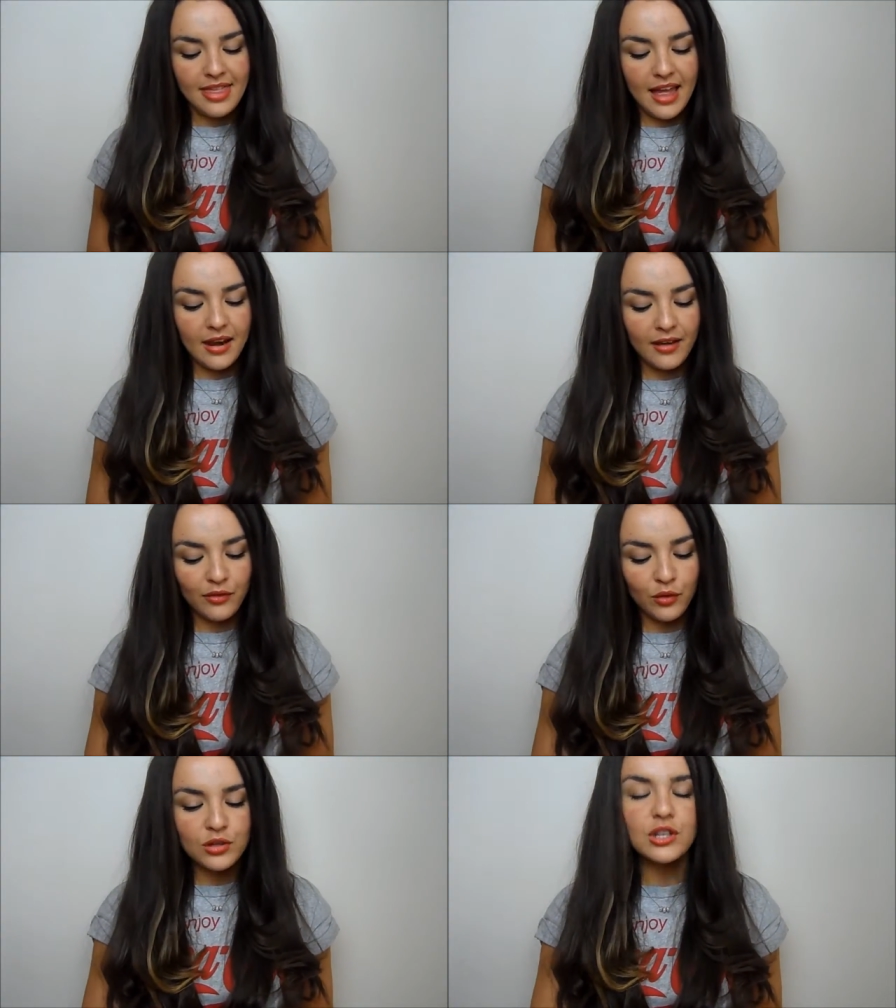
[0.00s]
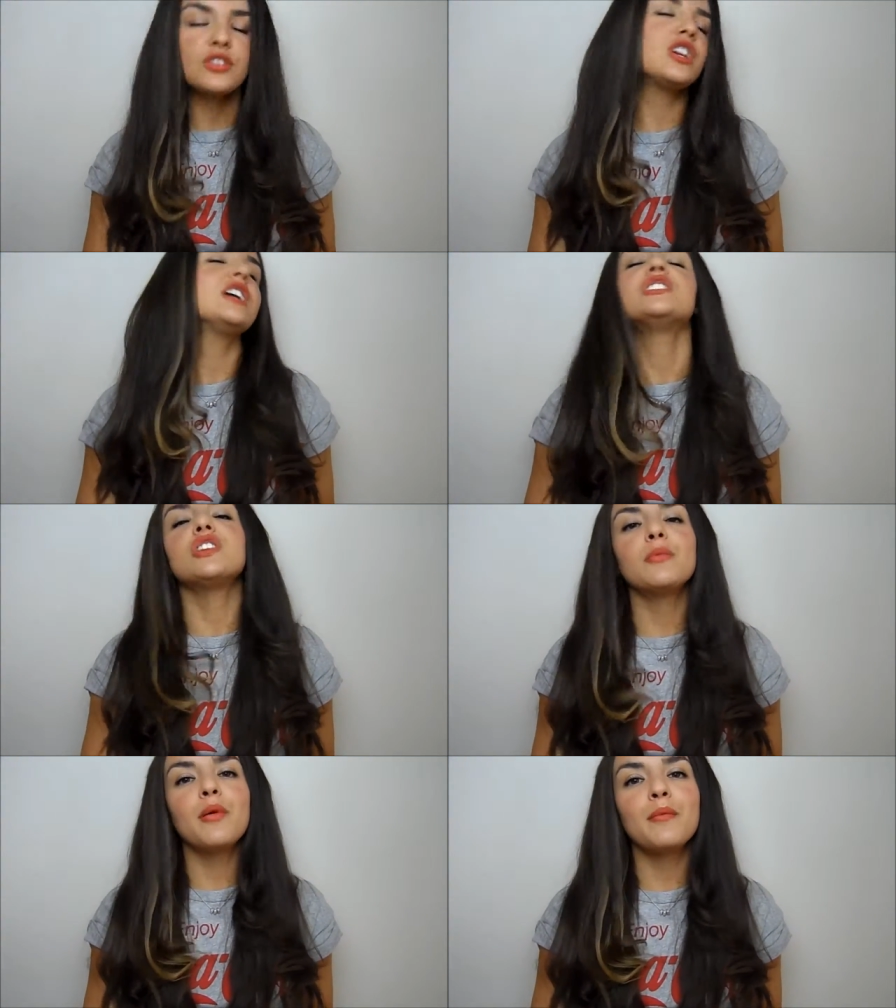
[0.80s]
Then I've also
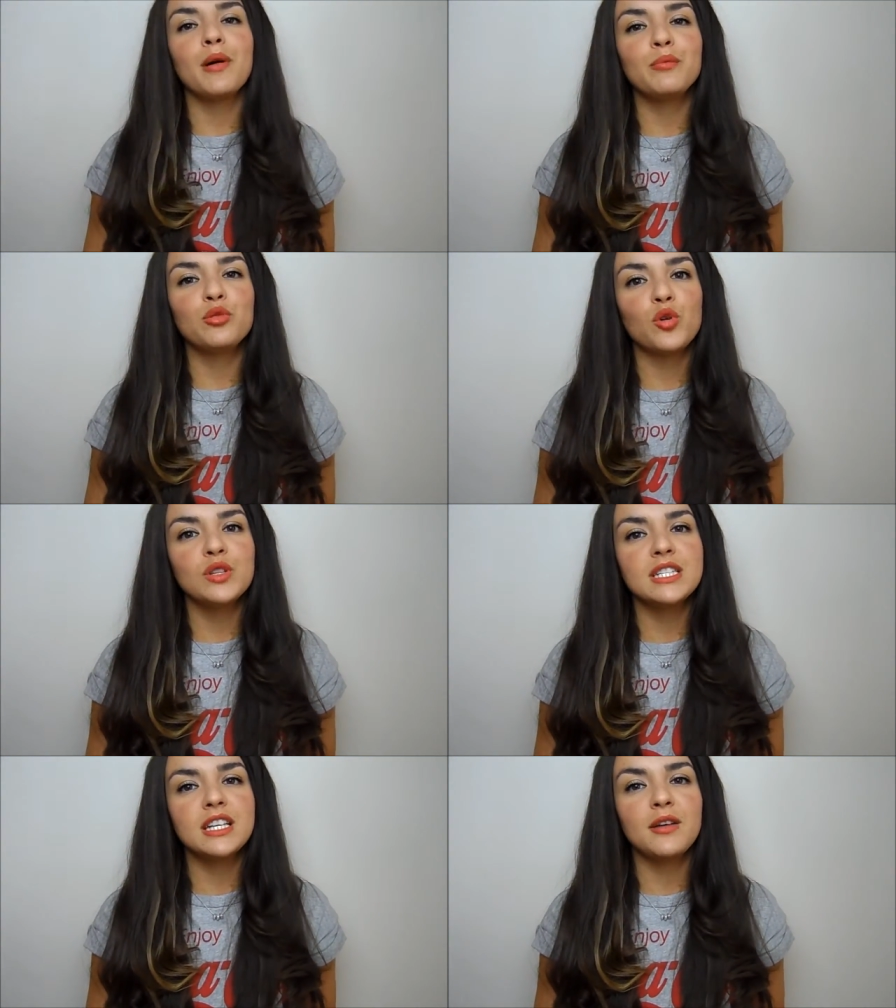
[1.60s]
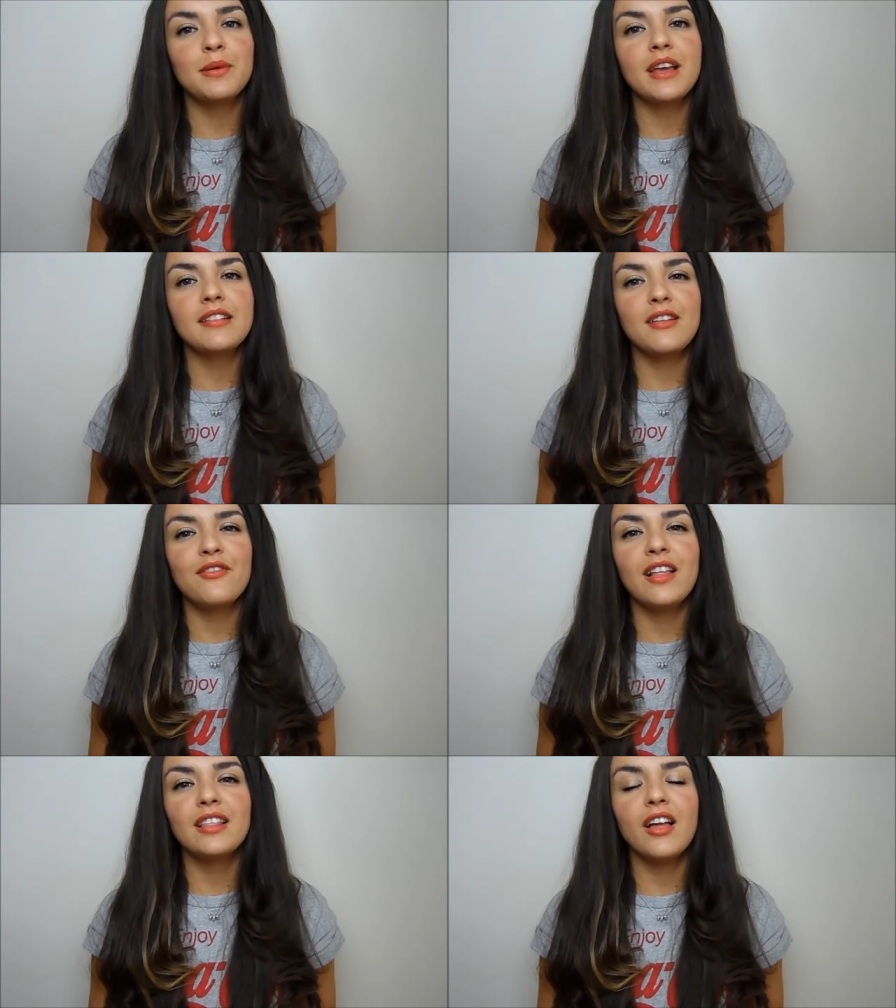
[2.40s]
changed up my bronzer because I
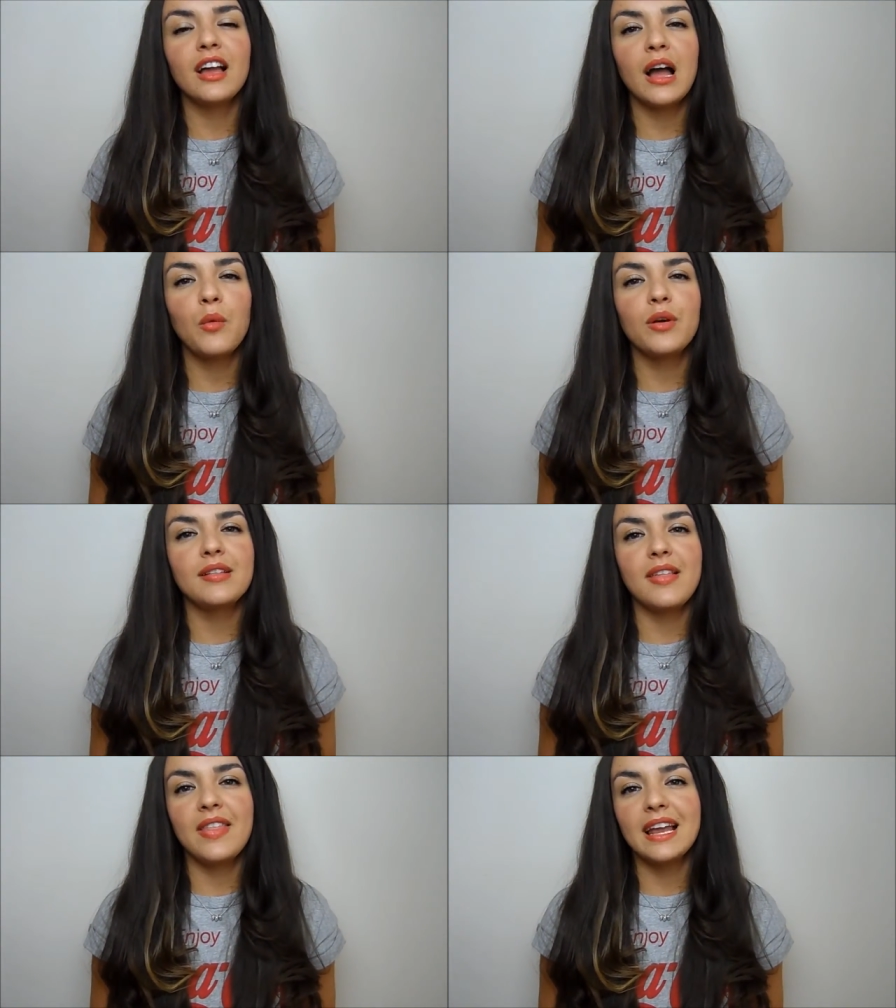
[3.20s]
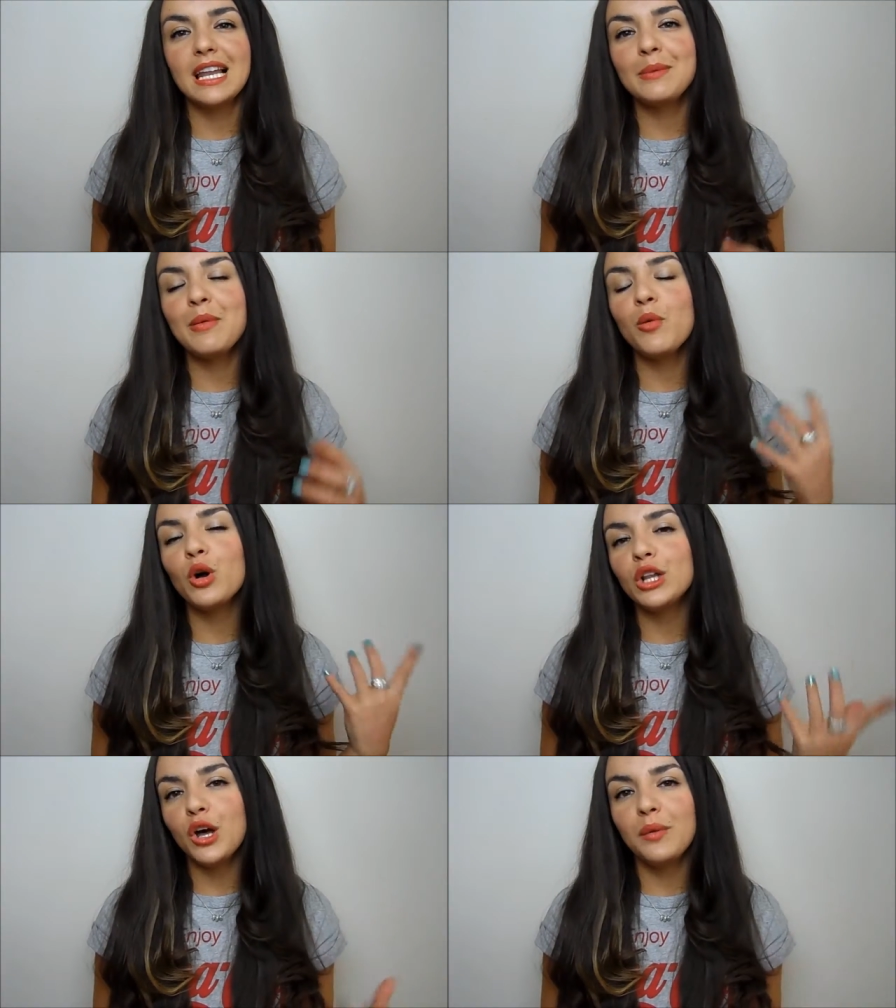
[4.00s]
felt like I wanted something a little bit
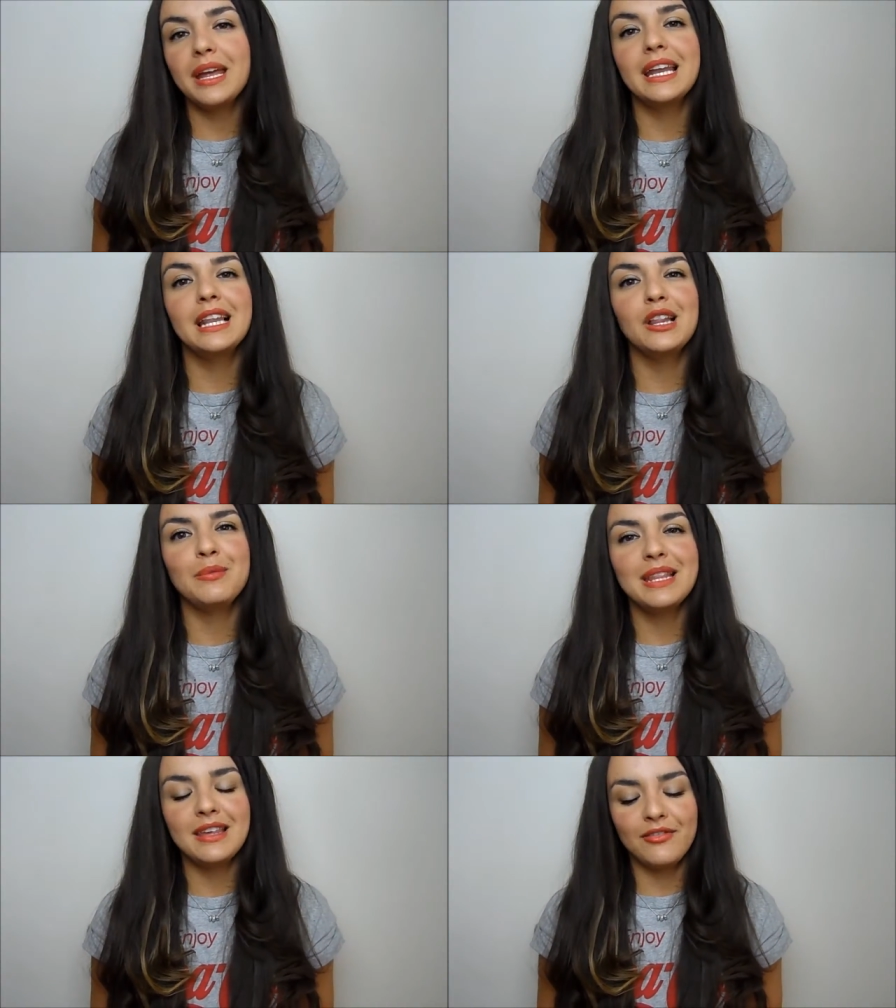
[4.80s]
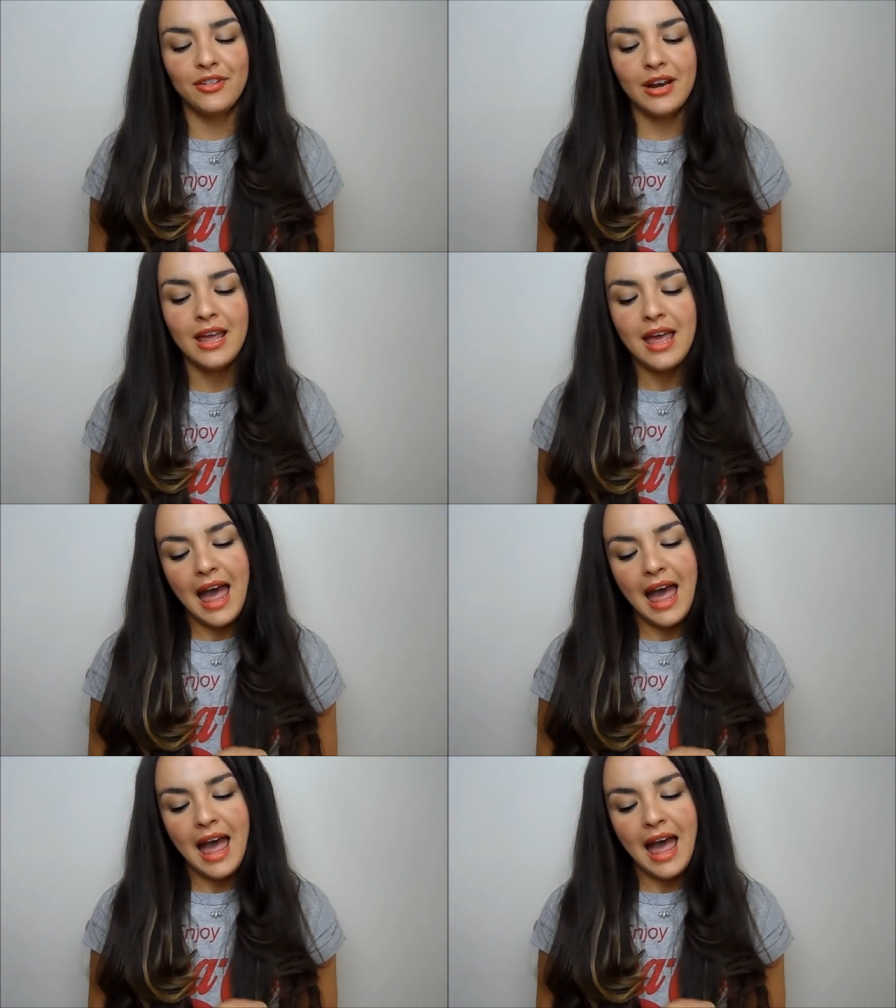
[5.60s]
more glowy and a little bit different.